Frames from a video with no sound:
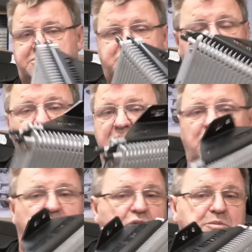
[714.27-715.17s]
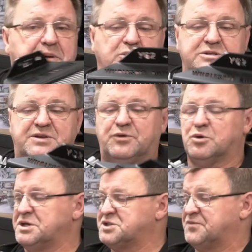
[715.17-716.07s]
still getting cooled because of all
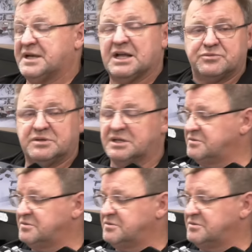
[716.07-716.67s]
this, if it gets really,